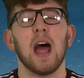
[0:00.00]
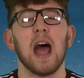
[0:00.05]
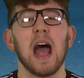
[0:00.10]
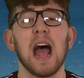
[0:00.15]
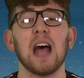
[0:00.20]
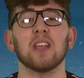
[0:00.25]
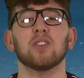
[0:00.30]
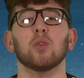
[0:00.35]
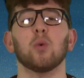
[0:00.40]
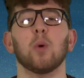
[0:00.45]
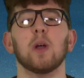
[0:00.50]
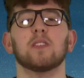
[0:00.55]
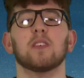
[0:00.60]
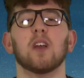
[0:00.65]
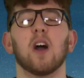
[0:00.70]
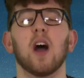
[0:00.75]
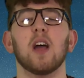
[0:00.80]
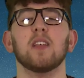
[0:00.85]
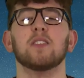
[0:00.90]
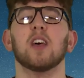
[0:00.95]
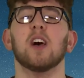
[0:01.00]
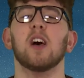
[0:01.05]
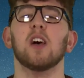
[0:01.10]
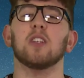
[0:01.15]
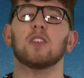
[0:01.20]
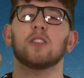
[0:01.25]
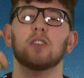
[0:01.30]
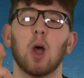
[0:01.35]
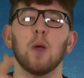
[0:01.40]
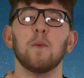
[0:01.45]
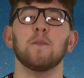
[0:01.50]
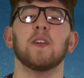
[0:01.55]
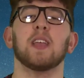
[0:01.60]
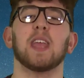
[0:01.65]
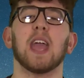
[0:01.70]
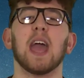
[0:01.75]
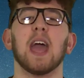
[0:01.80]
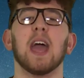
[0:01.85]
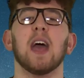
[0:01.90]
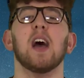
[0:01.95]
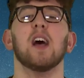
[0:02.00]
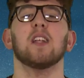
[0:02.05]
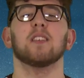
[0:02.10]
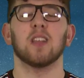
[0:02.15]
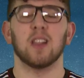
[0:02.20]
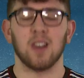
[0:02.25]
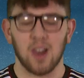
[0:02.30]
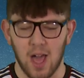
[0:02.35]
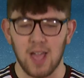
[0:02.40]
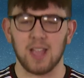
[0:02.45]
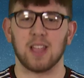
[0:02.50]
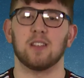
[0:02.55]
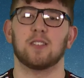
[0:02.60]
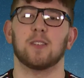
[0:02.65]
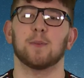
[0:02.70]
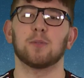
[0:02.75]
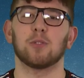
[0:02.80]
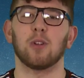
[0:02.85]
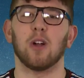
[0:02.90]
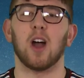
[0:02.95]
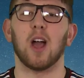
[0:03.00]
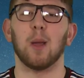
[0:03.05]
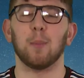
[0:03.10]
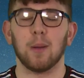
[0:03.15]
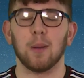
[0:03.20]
As always guys, don't forget to like and subscribe.